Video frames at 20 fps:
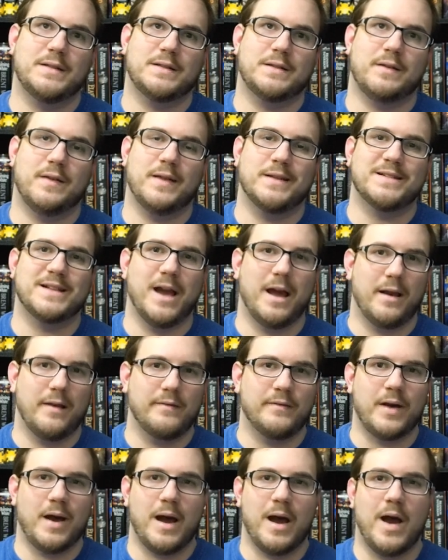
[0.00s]
and so that's kind
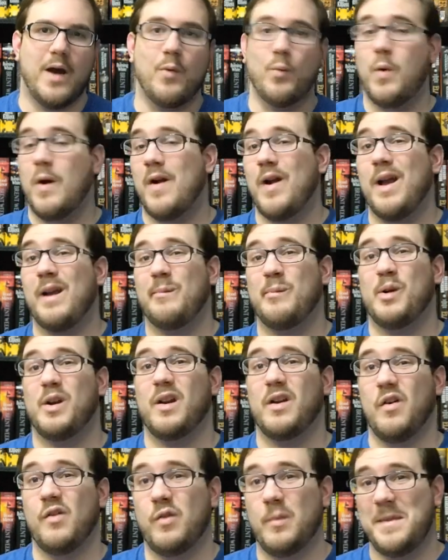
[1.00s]
of where I am
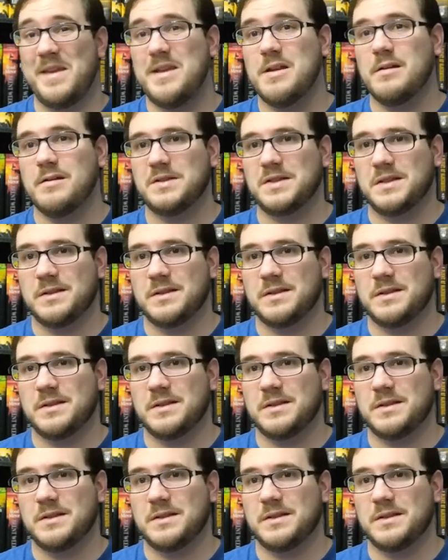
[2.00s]
going to go from here.